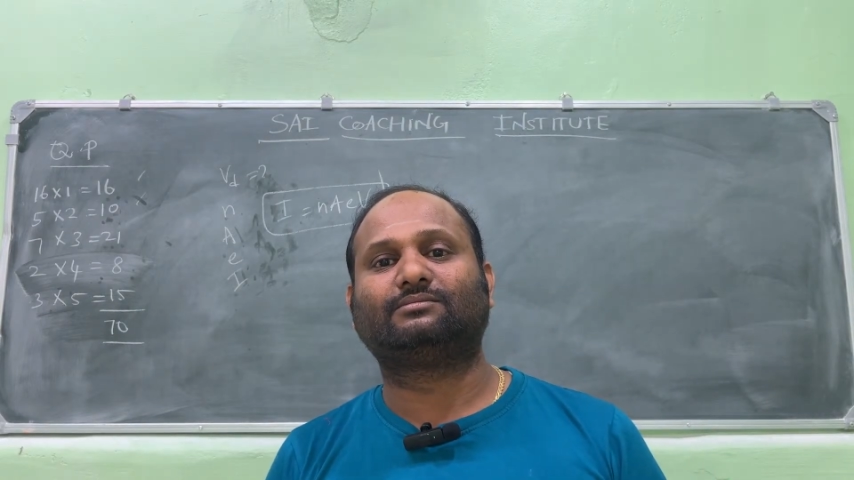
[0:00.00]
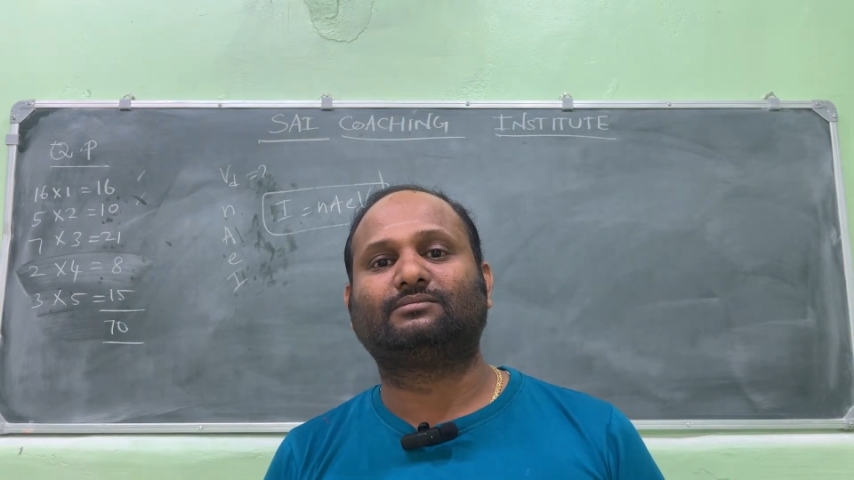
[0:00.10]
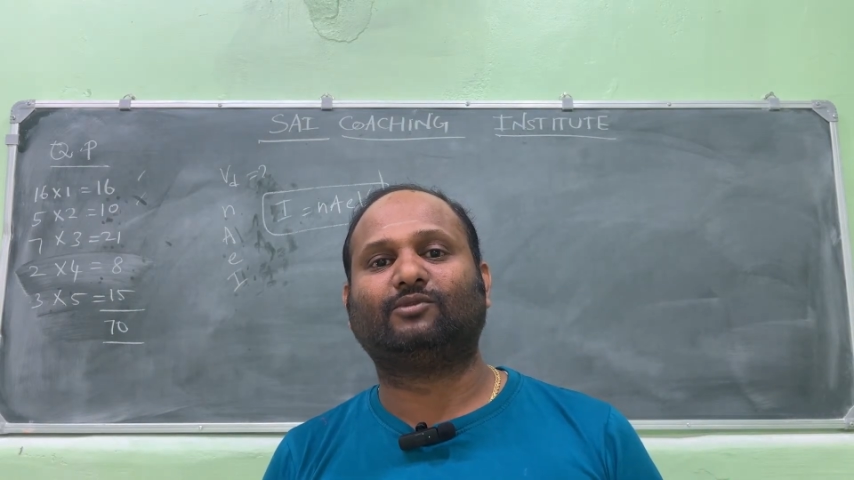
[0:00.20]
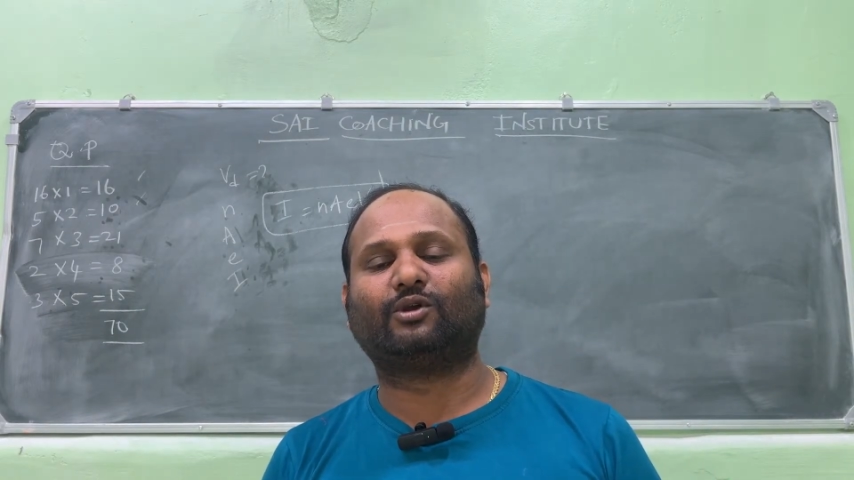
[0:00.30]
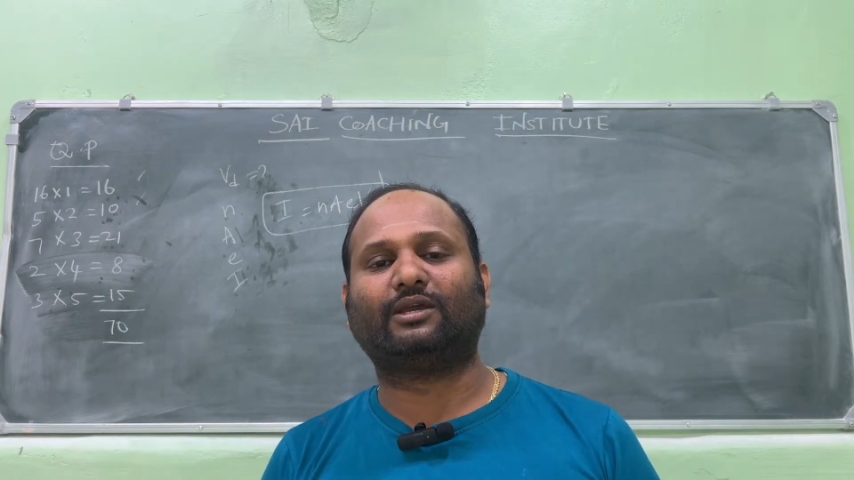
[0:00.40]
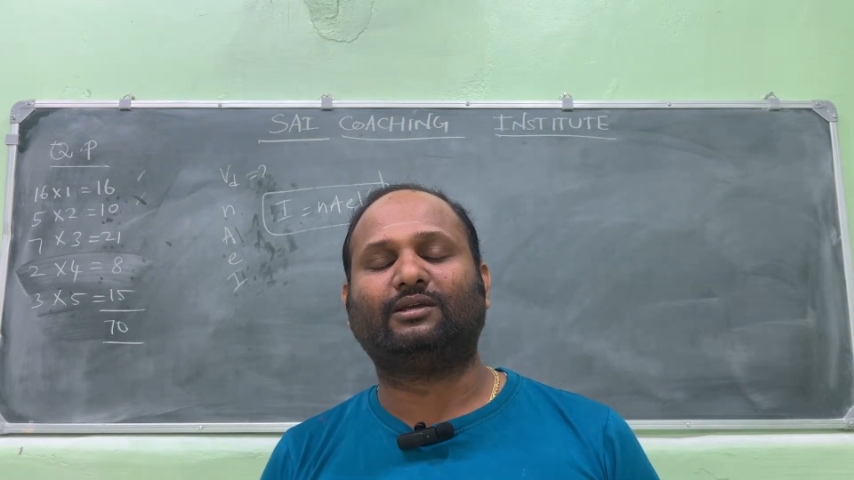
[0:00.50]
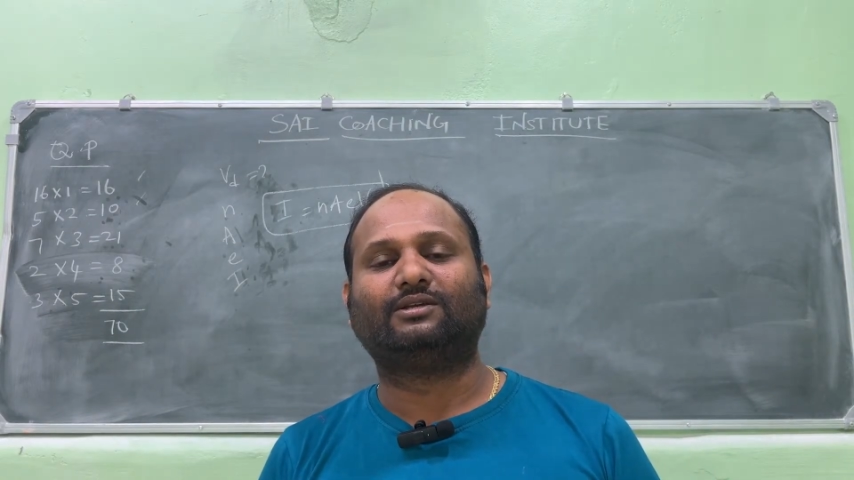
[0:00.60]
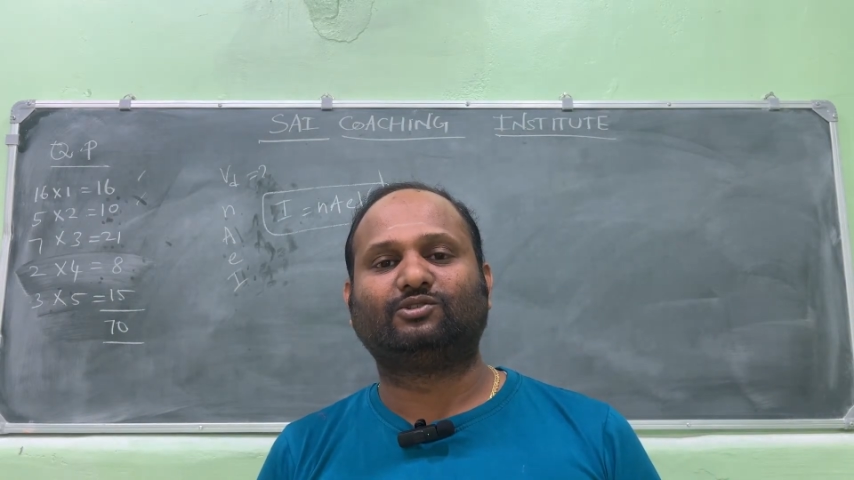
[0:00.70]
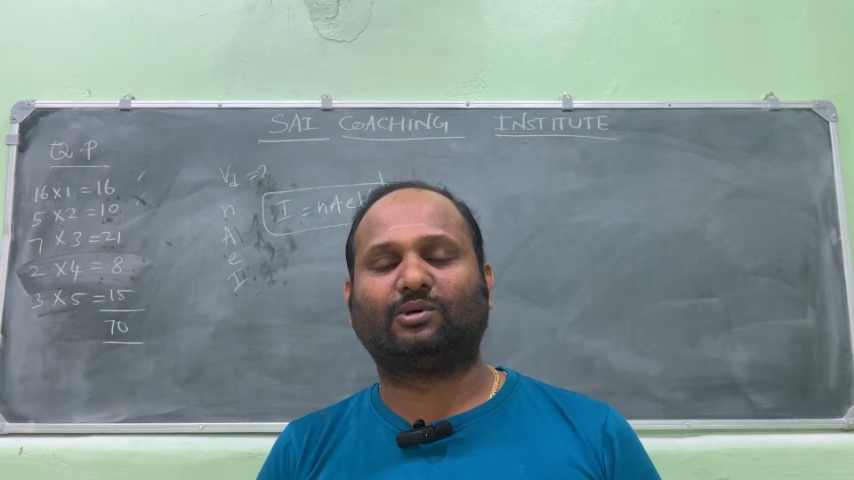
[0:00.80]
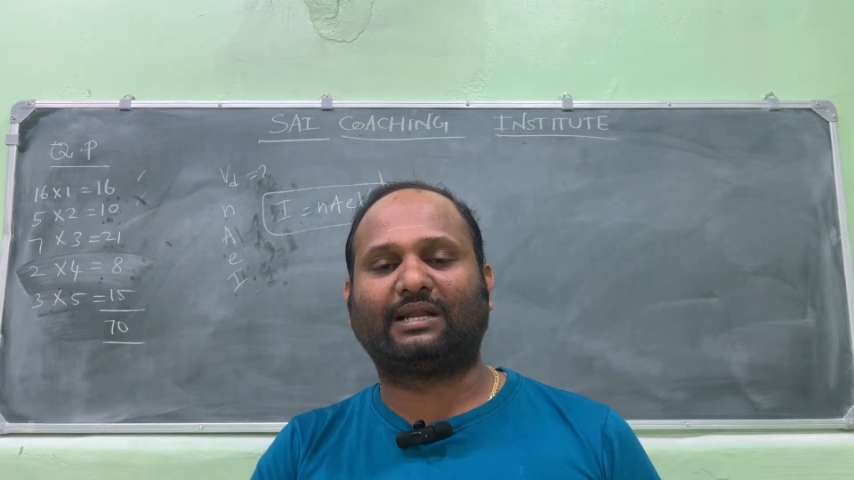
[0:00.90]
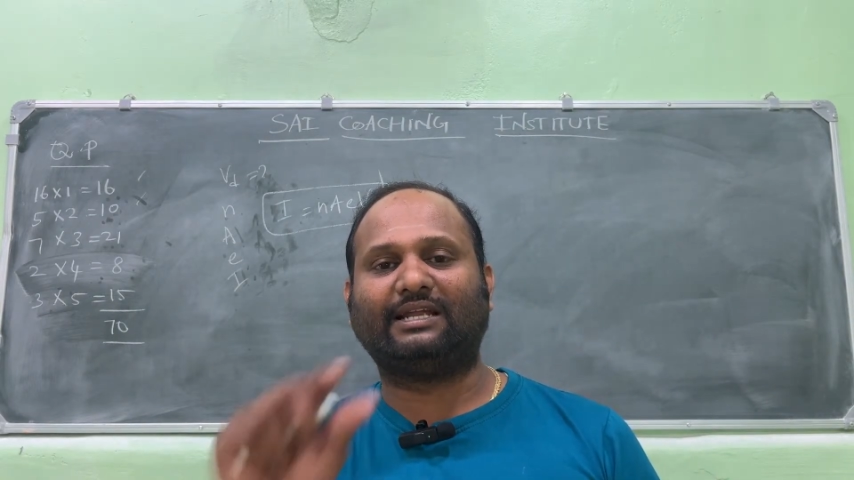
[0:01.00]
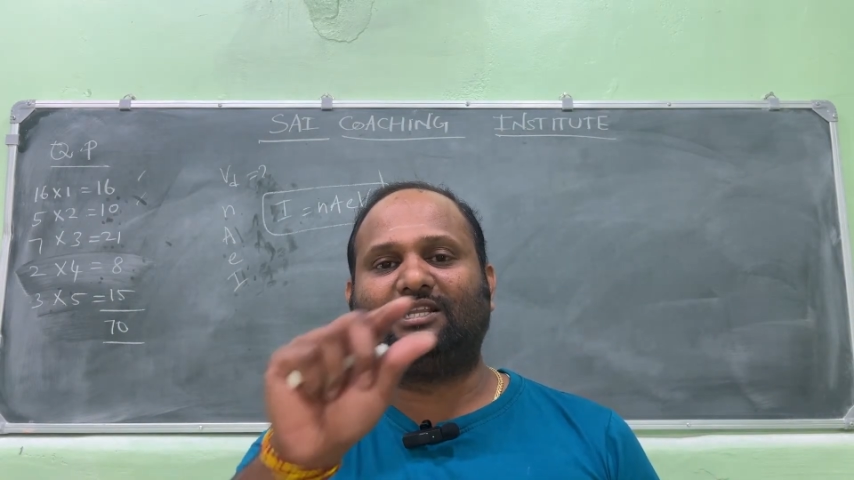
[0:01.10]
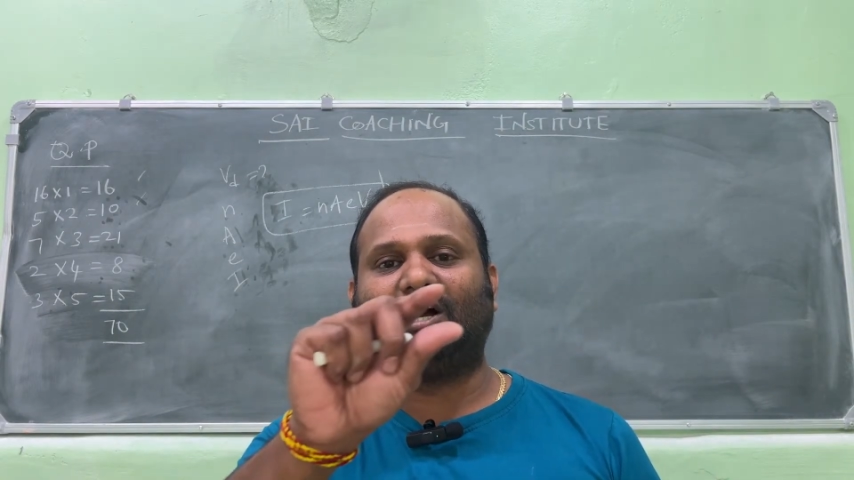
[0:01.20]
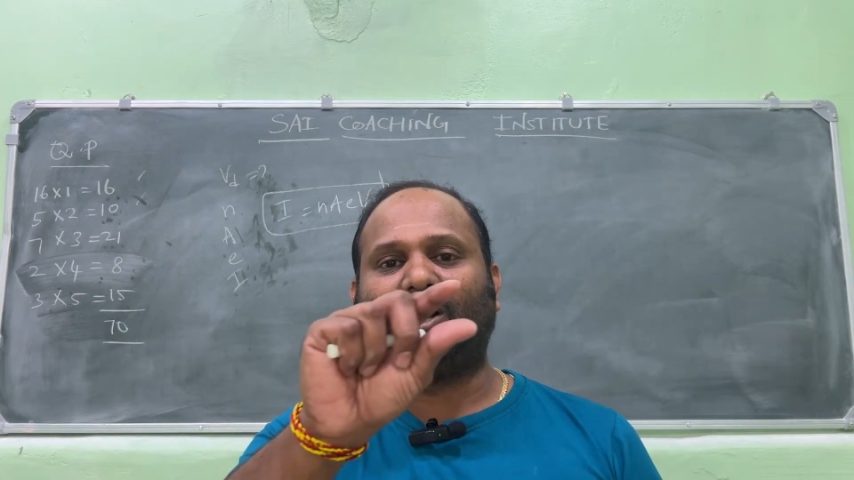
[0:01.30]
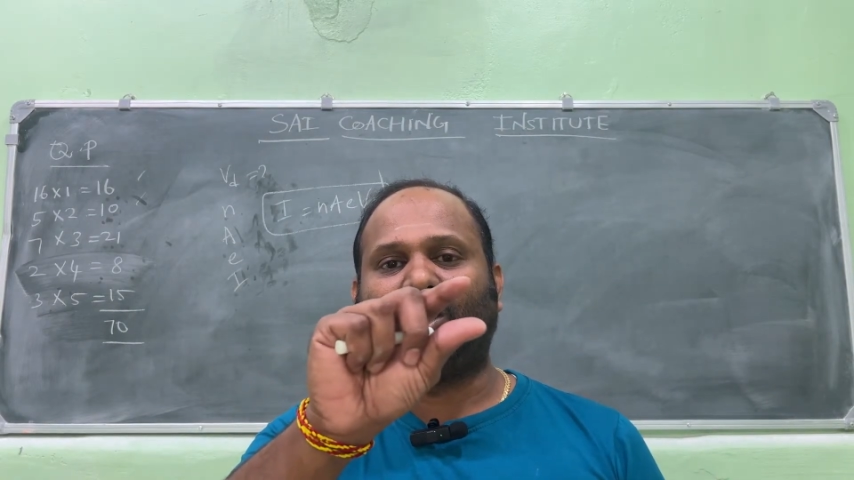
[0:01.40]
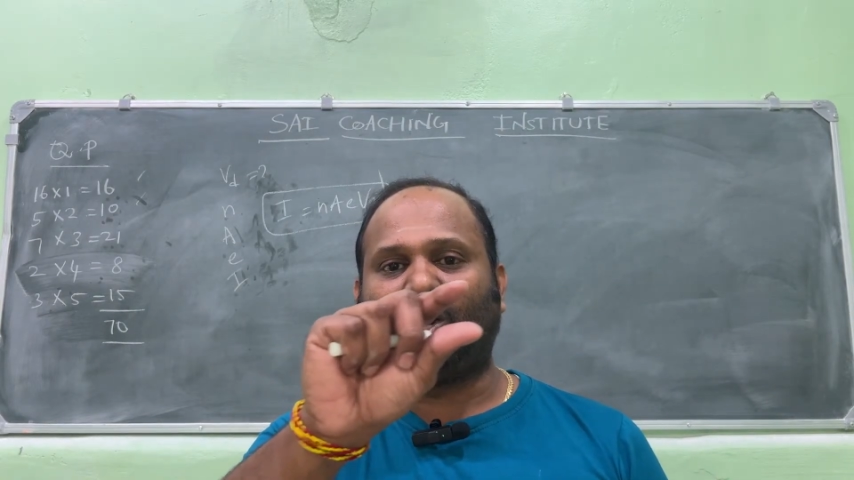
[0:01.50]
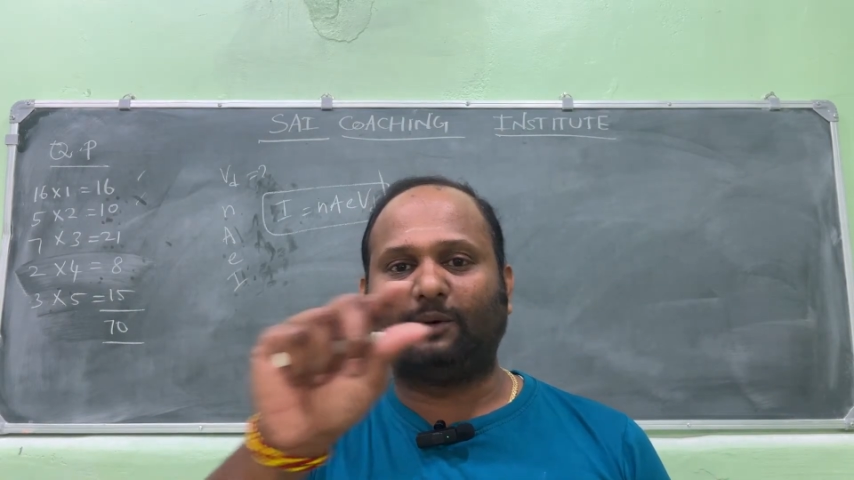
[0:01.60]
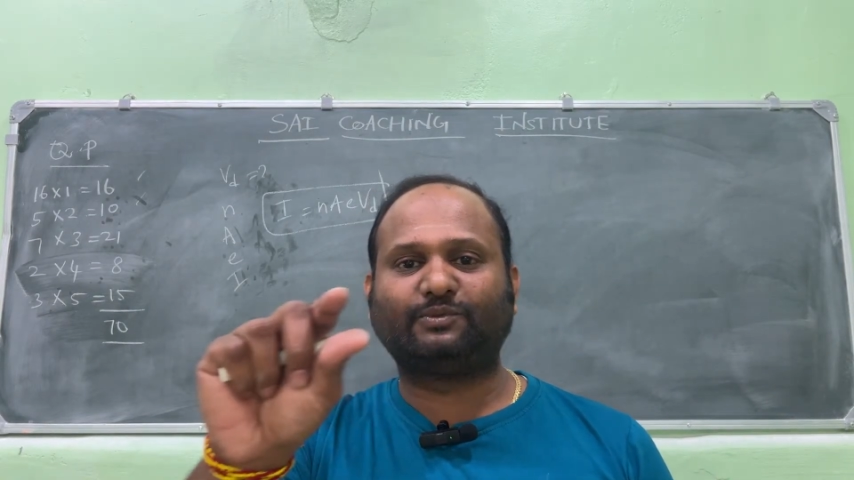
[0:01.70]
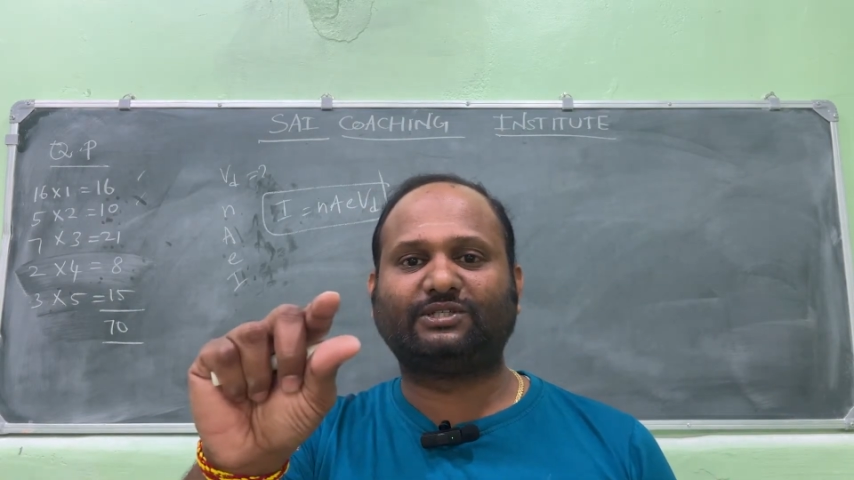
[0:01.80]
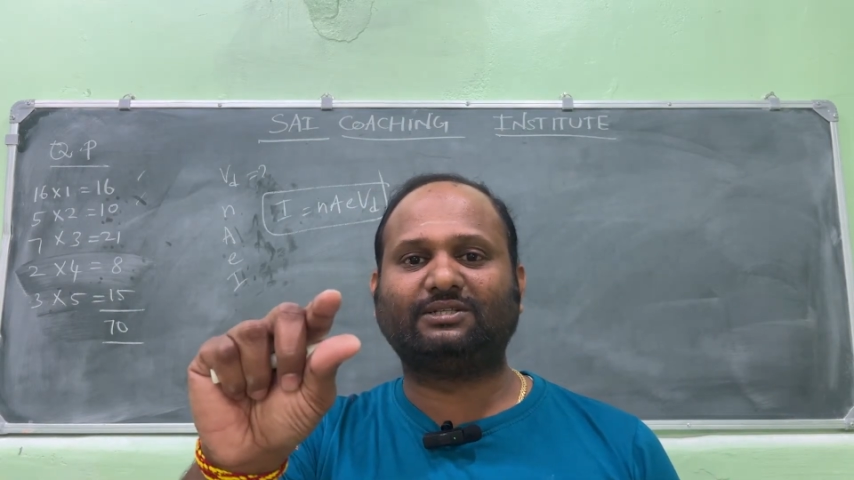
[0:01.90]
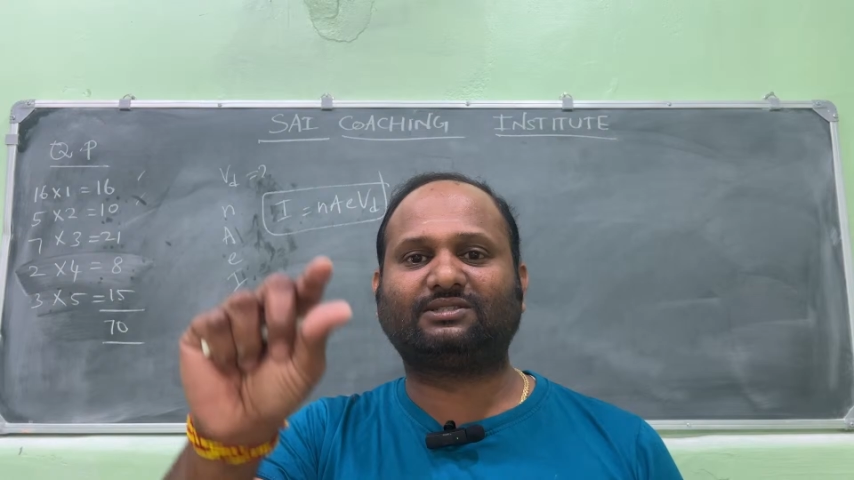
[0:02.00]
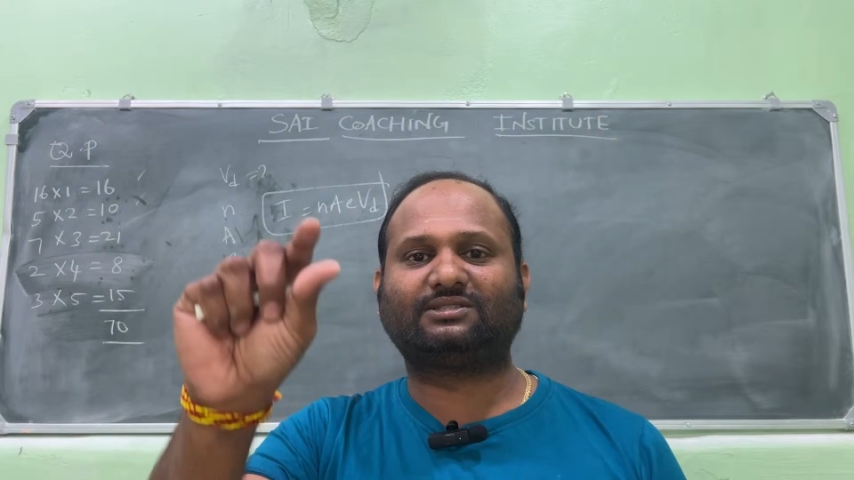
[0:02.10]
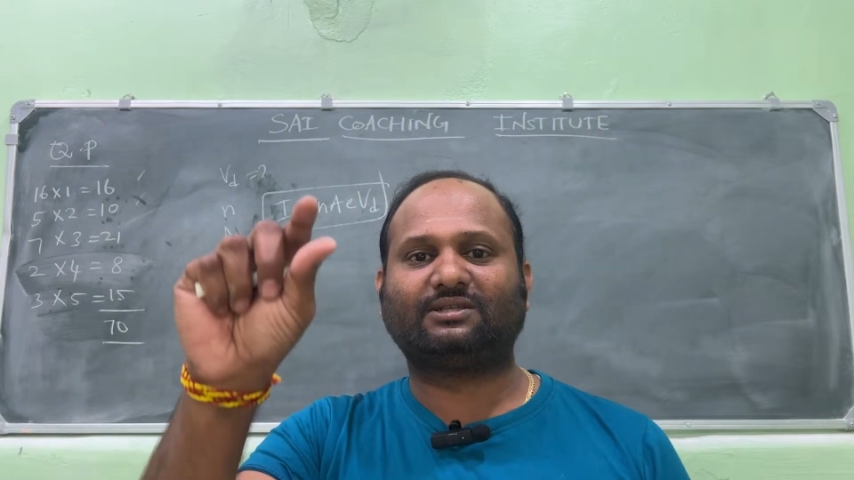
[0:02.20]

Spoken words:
Okay, so write the options